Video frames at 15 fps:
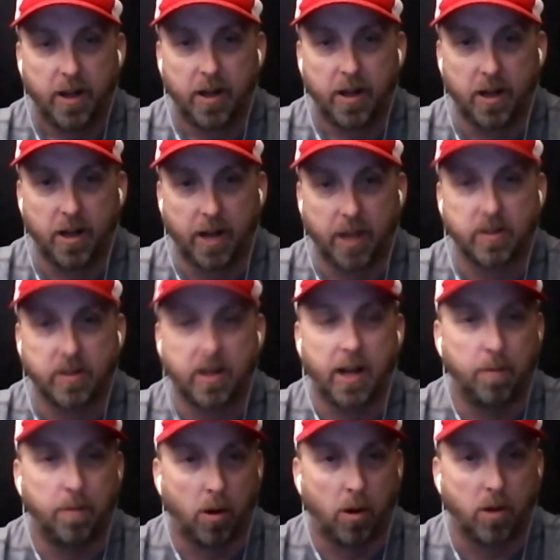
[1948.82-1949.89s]
outside
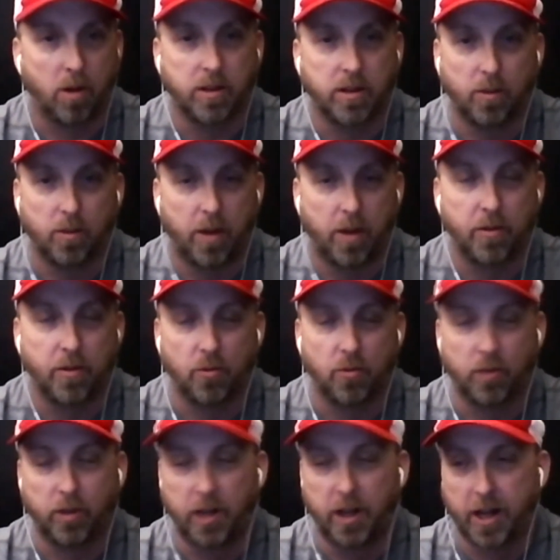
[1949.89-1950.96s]
bars, and the weather's
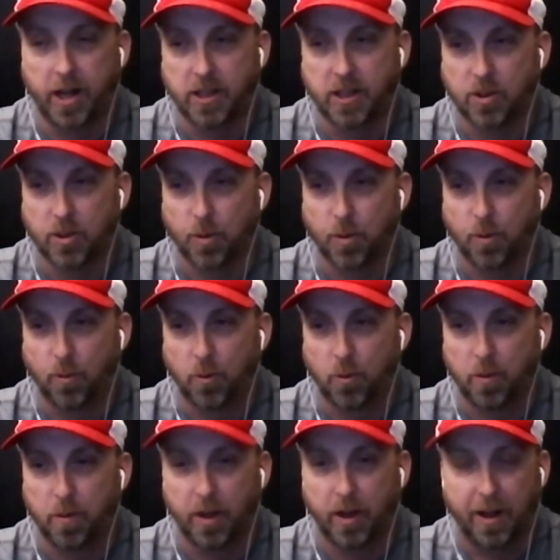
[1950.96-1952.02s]
really nice and so forth.
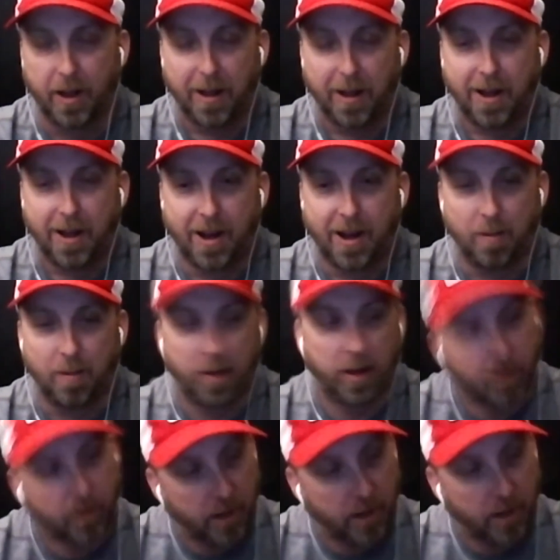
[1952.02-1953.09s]
But I'm like,
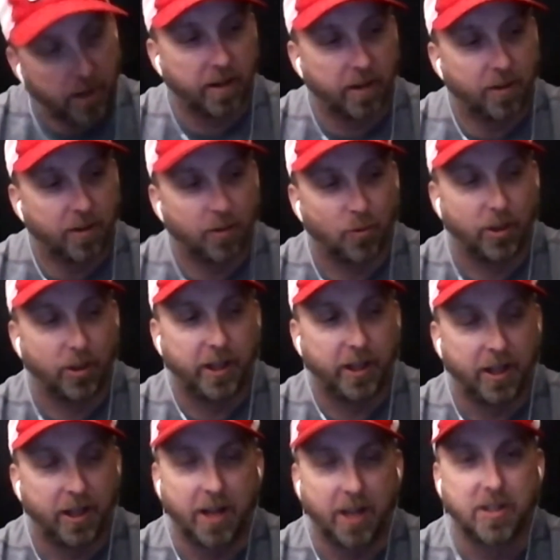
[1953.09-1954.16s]
wait a minute, it really
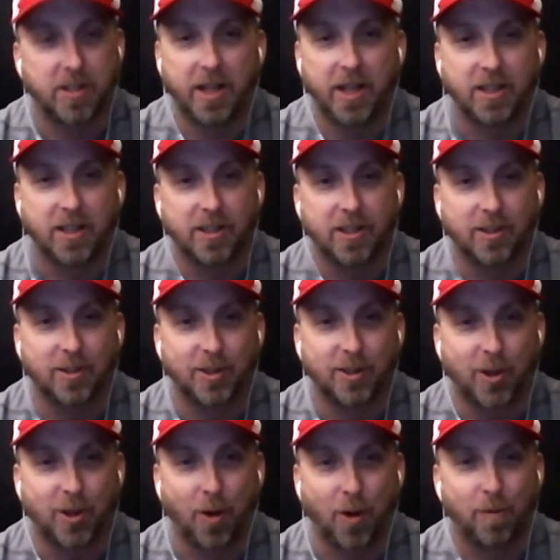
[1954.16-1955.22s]
kind of stinks because it's
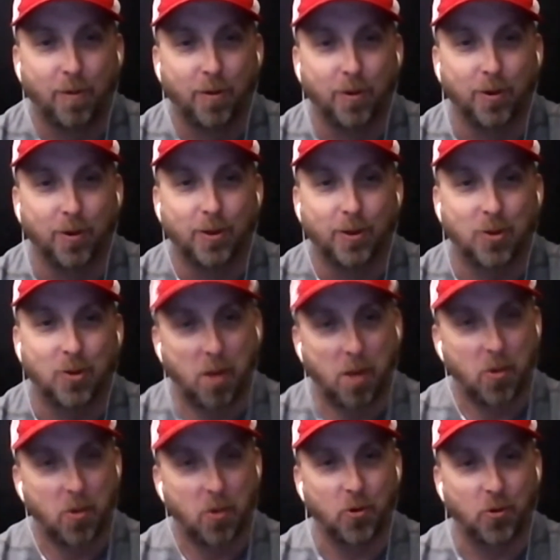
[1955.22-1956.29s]
hard for
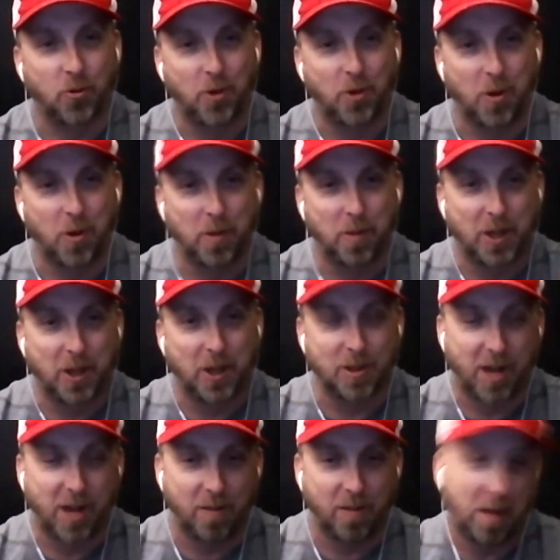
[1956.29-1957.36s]
drummers, because
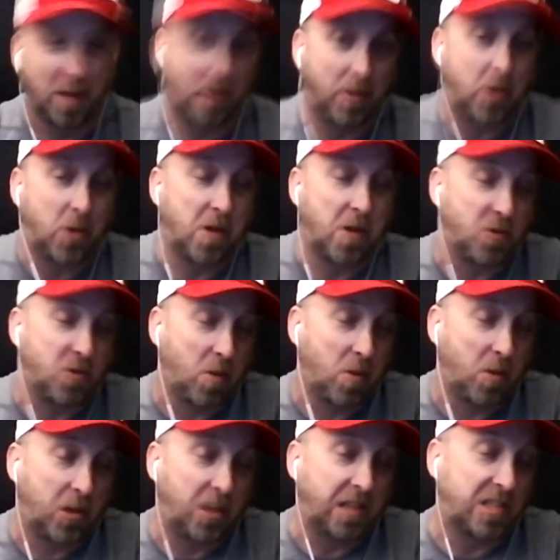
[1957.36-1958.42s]
maybe a drummer
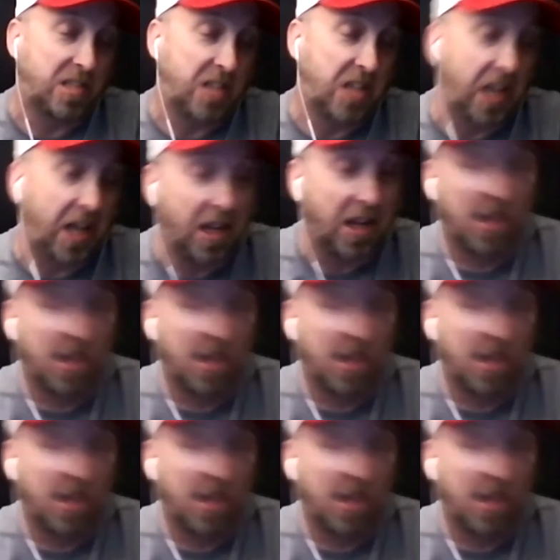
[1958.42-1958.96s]
can sing,